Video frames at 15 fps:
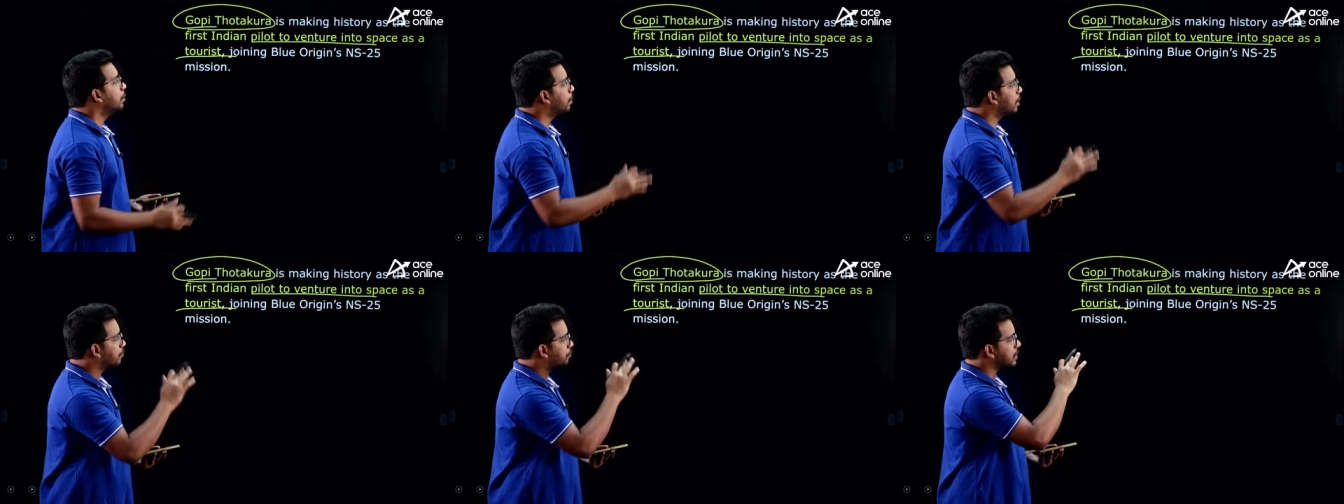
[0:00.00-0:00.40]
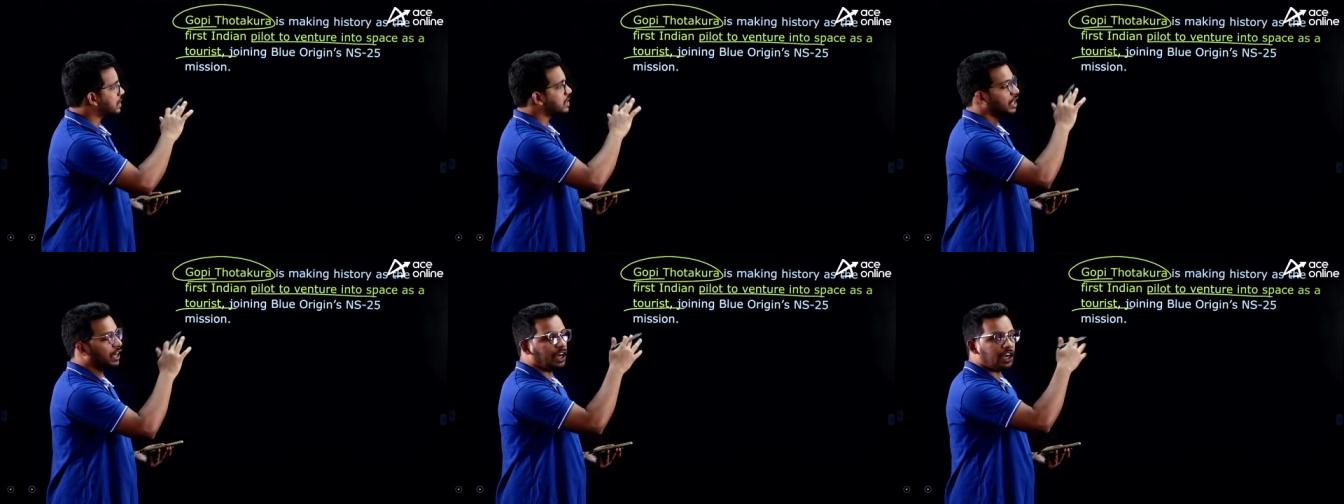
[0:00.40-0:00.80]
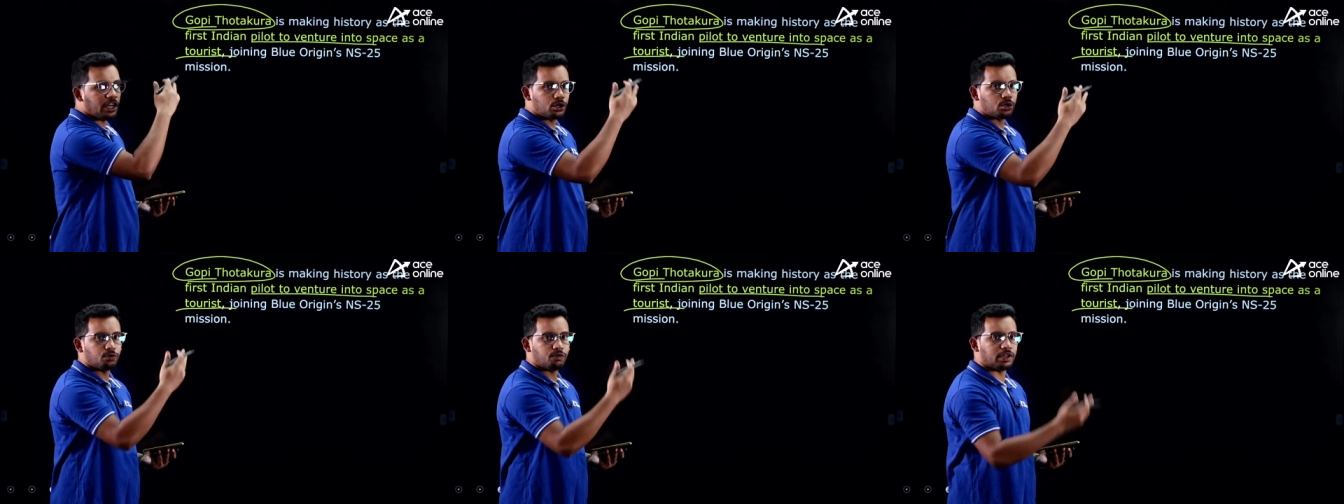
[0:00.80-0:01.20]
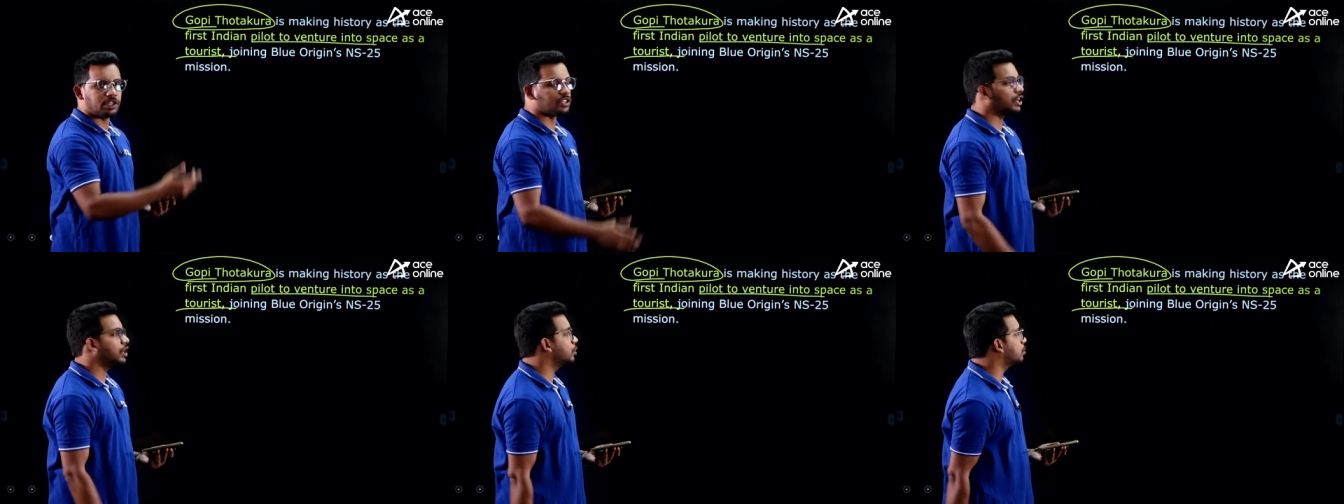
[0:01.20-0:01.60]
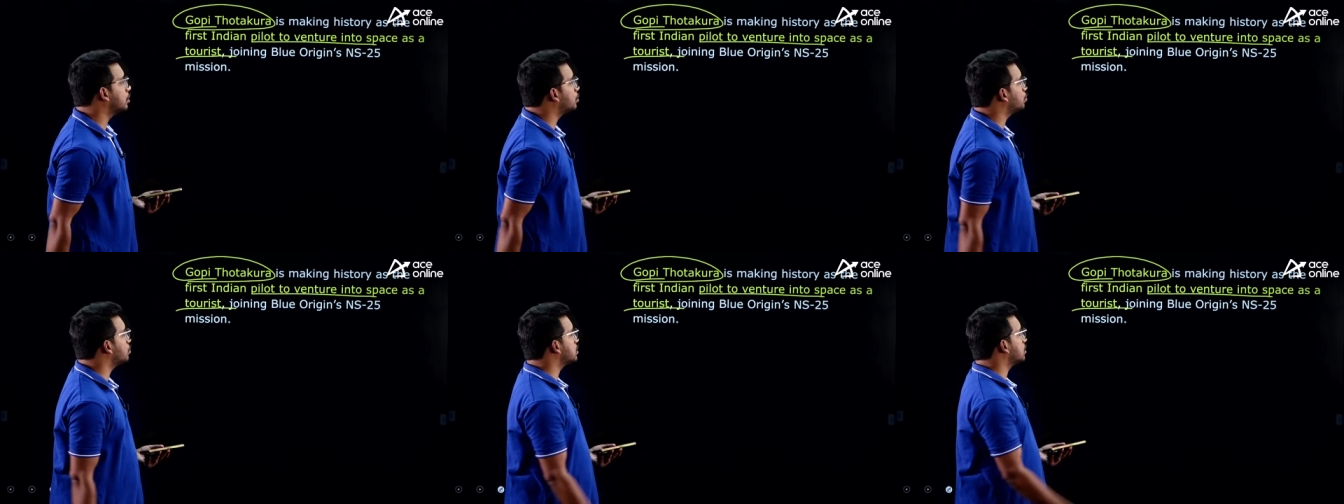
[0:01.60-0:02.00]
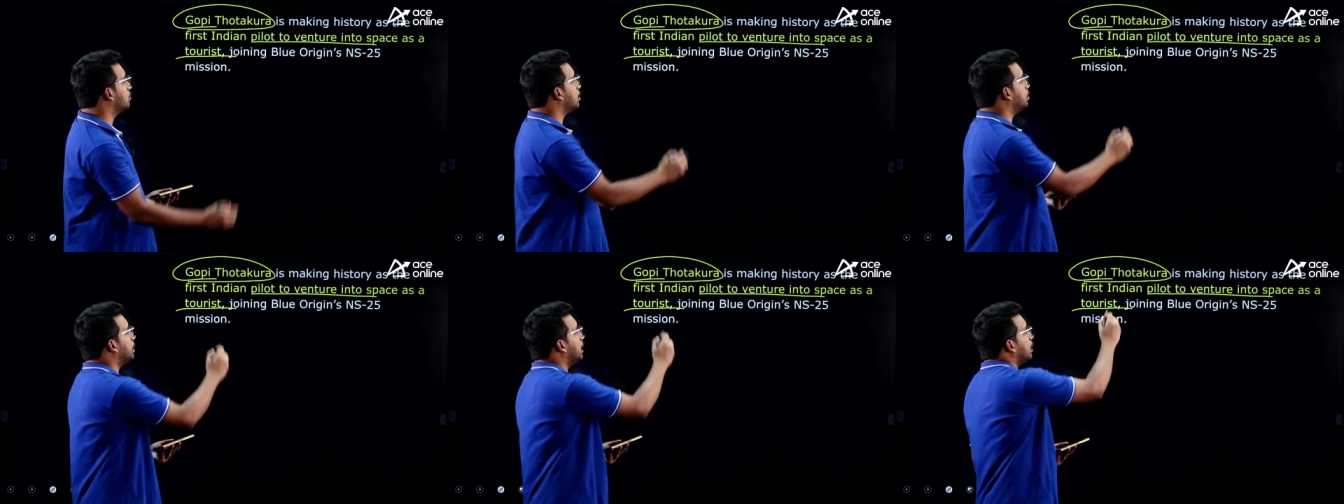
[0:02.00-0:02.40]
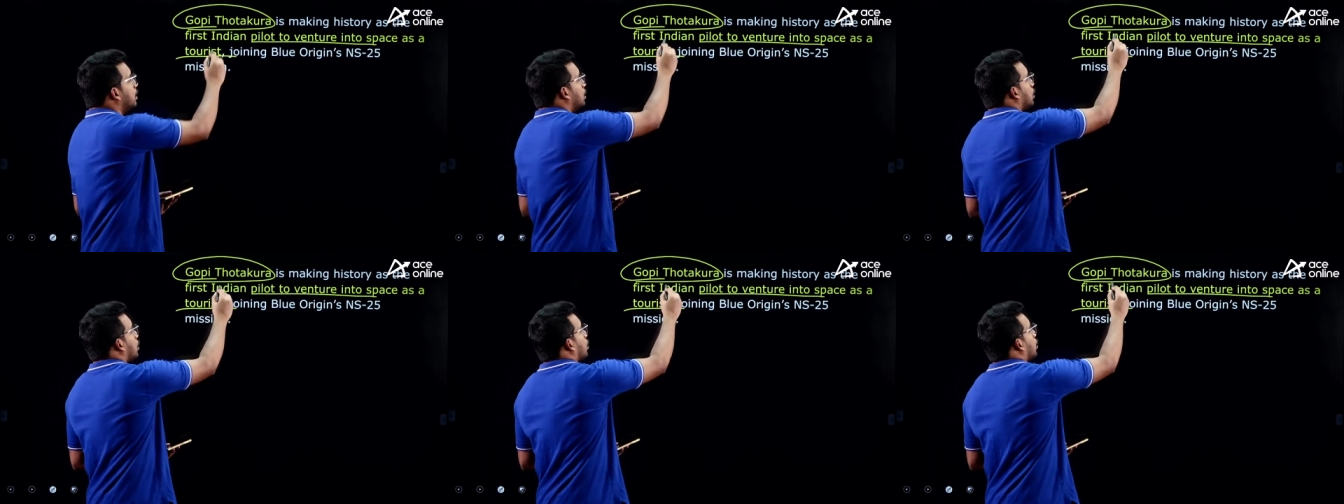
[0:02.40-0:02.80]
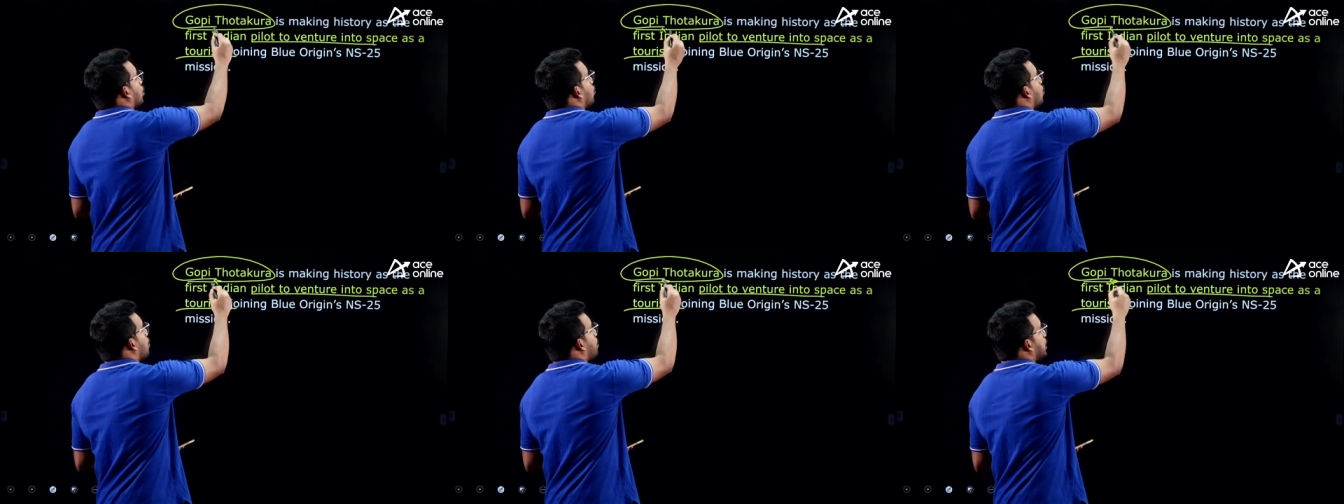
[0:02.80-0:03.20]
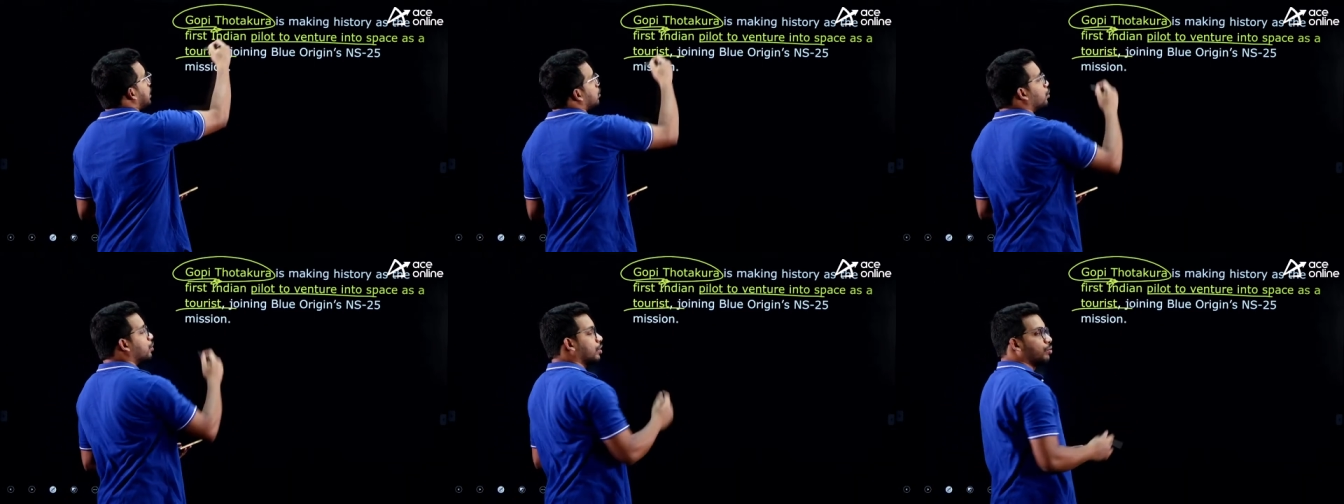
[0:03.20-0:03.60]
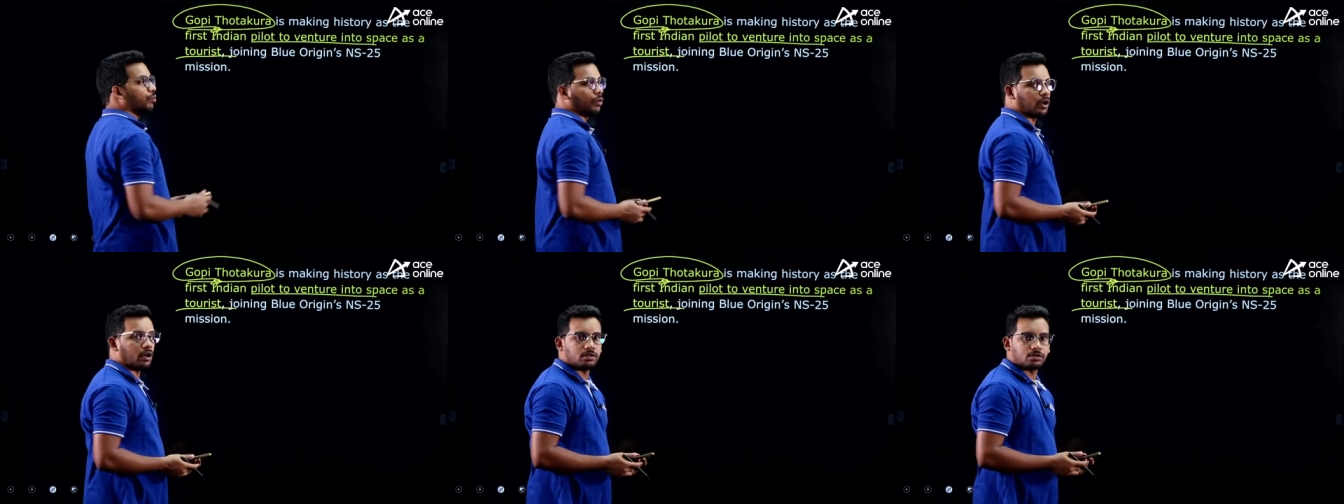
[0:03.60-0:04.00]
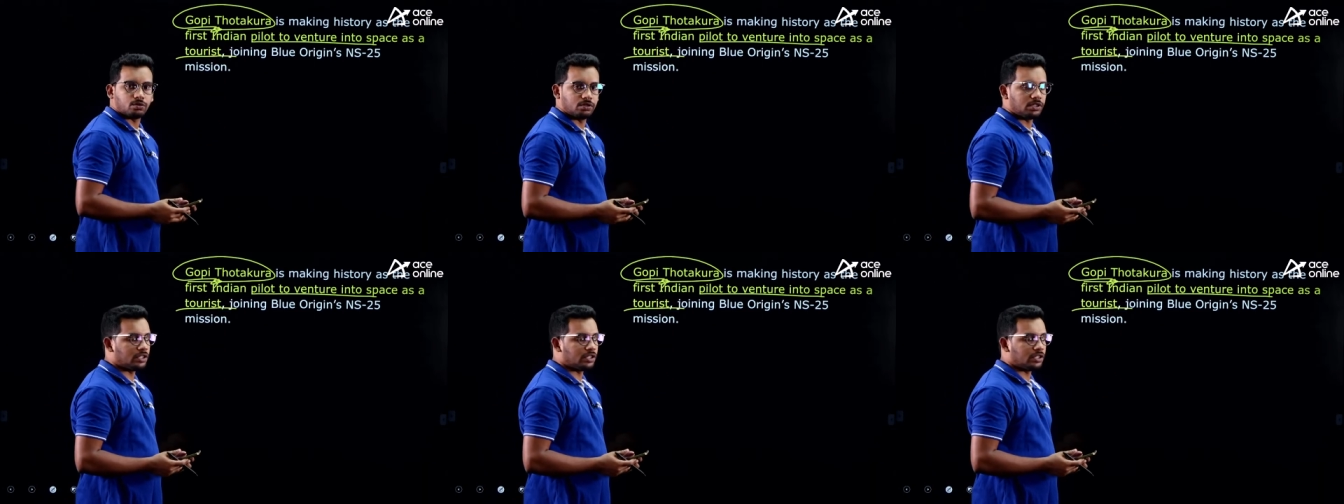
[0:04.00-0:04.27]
but first Indian to venture into the tourism will be Gopi Thotakura. So,